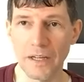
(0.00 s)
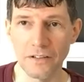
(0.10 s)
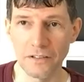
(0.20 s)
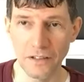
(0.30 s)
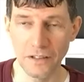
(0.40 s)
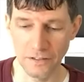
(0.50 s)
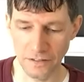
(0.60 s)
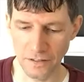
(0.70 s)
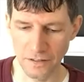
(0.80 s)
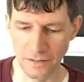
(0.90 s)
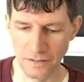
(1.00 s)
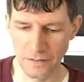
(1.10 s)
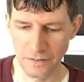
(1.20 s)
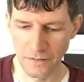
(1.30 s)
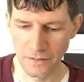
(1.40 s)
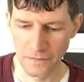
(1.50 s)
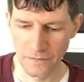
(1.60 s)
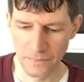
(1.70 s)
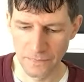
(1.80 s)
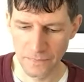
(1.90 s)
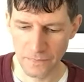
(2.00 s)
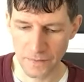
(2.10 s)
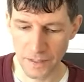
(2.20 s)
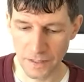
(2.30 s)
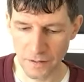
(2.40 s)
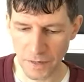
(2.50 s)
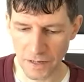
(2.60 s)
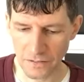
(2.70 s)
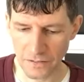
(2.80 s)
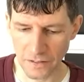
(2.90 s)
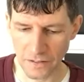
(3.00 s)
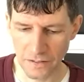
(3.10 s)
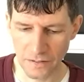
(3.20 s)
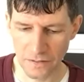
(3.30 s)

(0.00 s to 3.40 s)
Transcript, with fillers: Palestinian side and Hamas side.